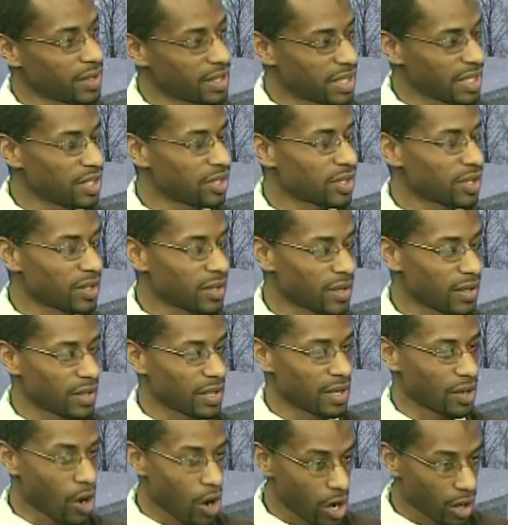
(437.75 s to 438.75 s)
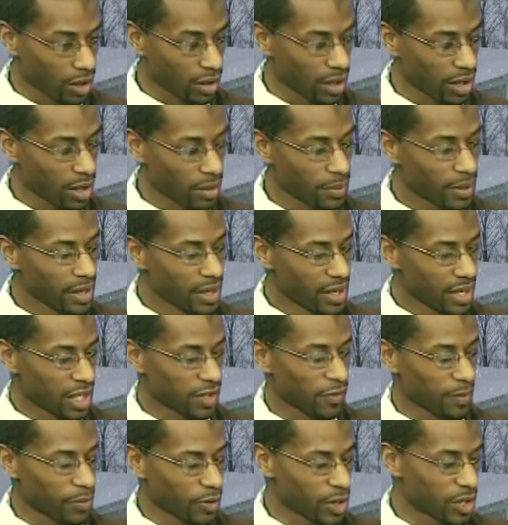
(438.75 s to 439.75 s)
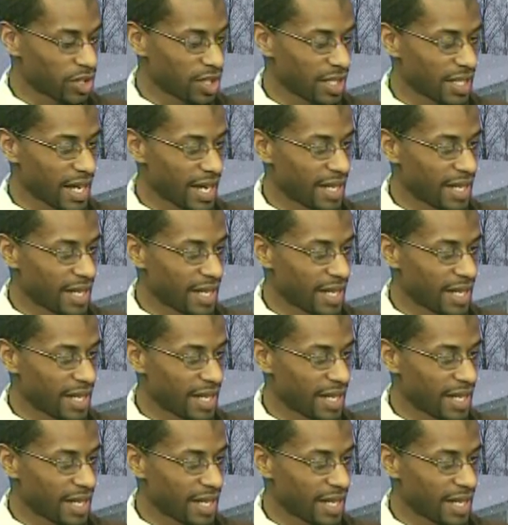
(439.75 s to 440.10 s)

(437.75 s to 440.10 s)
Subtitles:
The teen center at our club is from 13